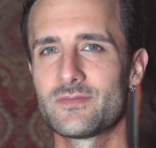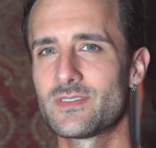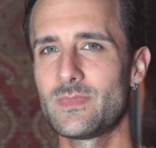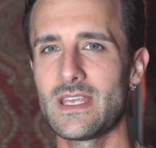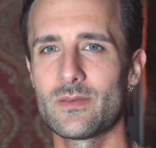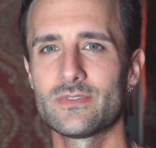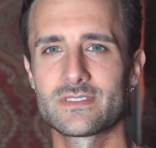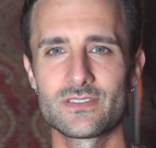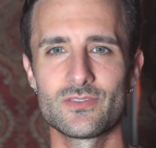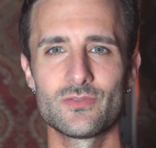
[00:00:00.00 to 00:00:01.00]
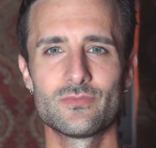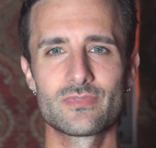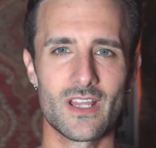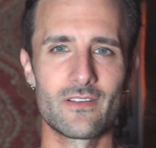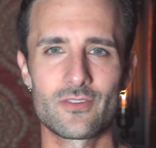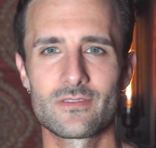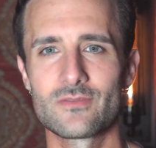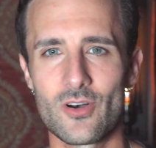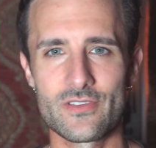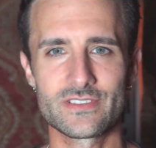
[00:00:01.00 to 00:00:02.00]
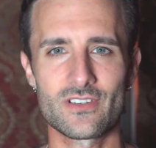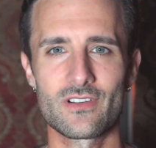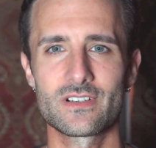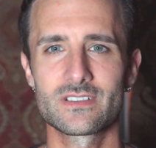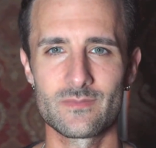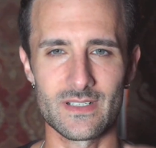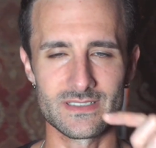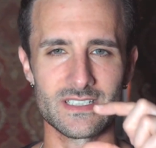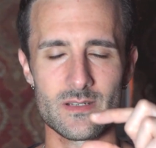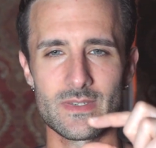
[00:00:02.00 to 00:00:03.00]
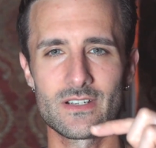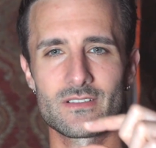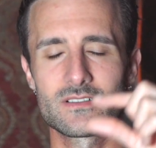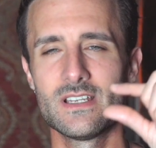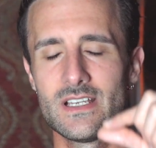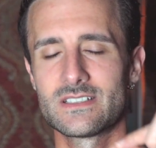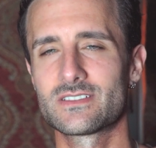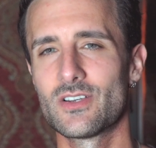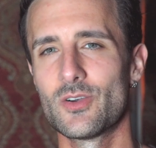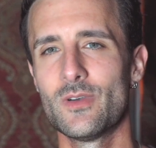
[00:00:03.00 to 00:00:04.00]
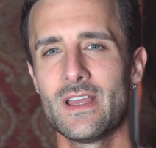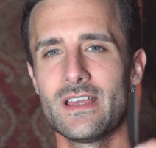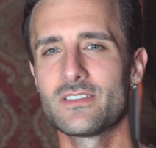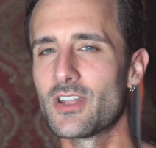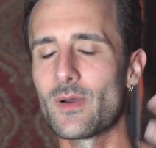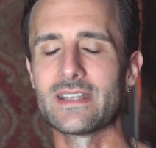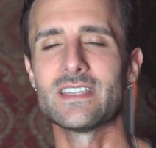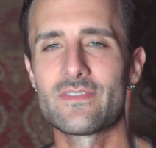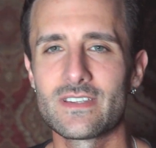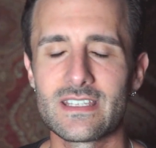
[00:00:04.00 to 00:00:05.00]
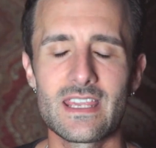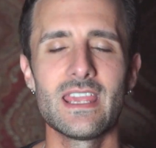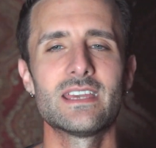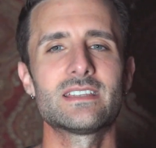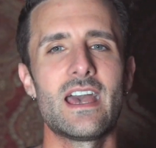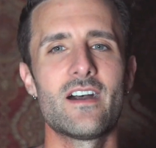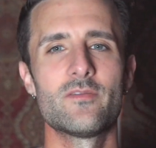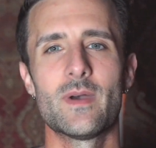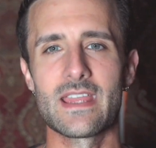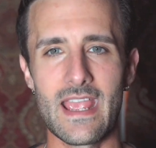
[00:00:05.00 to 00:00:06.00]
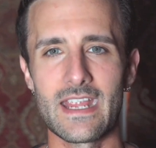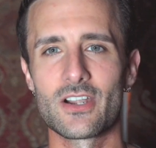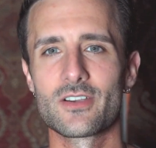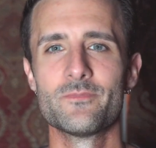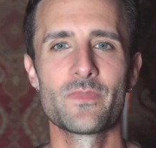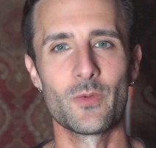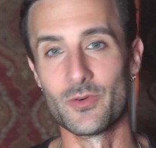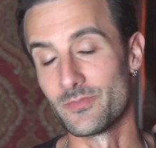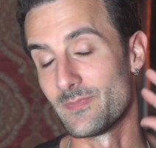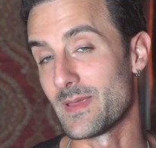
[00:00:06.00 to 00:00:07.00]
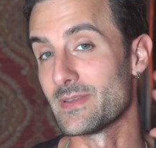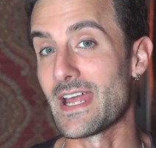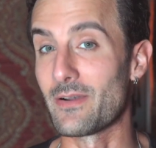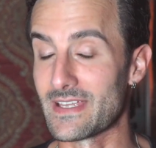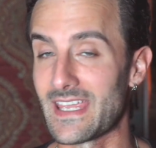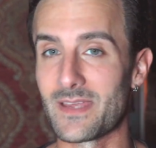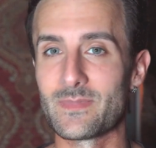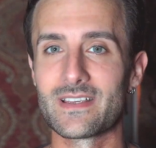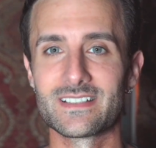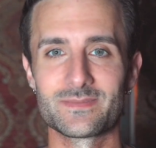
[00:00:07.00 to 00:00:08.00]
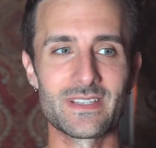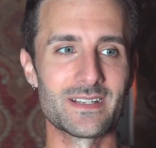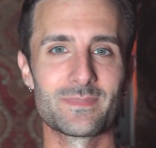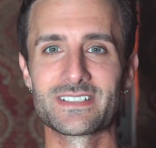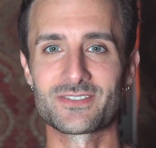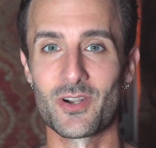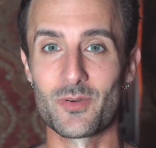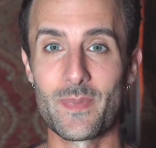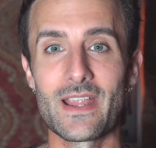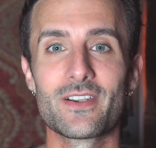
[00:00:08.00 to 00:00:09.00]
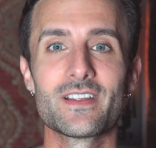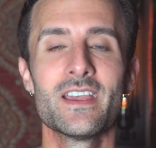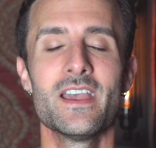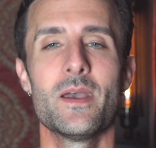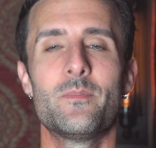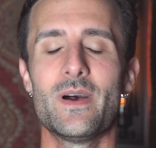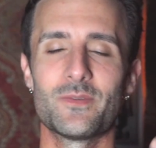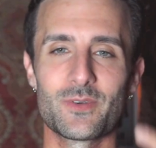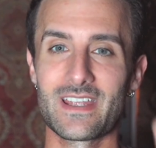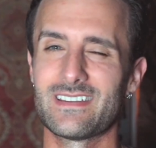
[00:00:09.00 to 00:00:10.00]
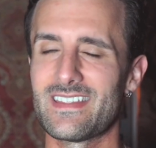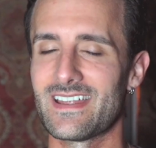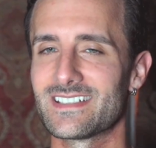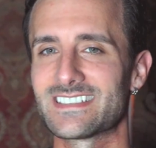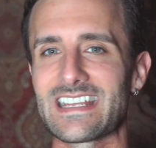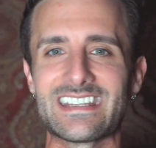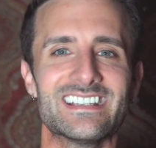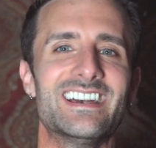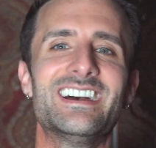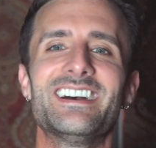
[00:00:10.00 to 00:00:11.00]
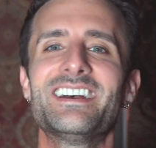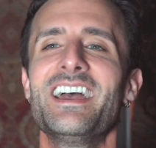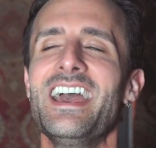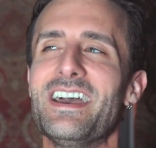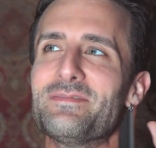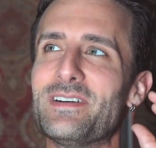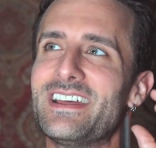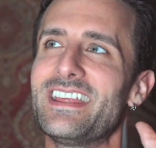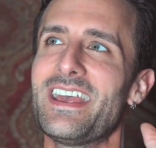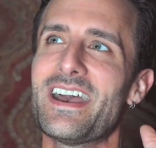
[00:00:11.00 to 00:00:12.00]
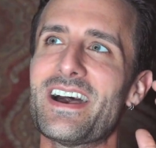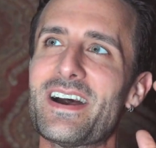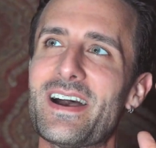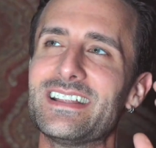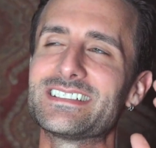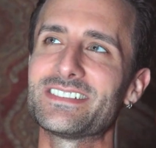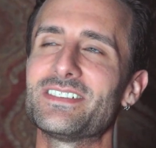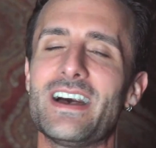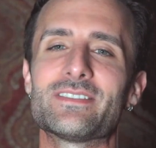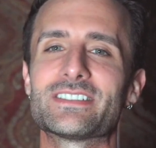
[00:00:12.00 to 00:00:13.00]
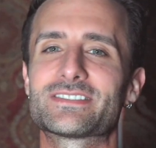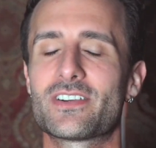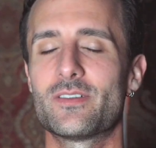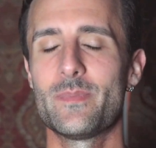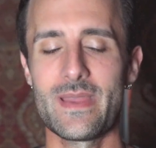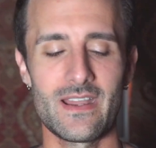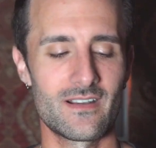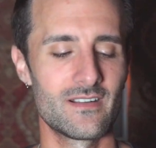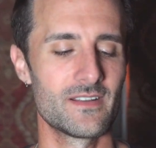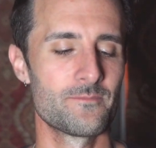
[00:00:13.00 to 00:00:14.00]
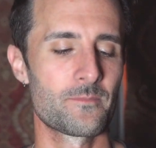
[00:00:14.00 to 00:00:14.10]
to be able to cover all the scars, about a centimeter. So, I definitely can't have my hair, well, maybe now I can because I'm getting my scar repaired, but we'll get into that in a second. But until having the scar repaired,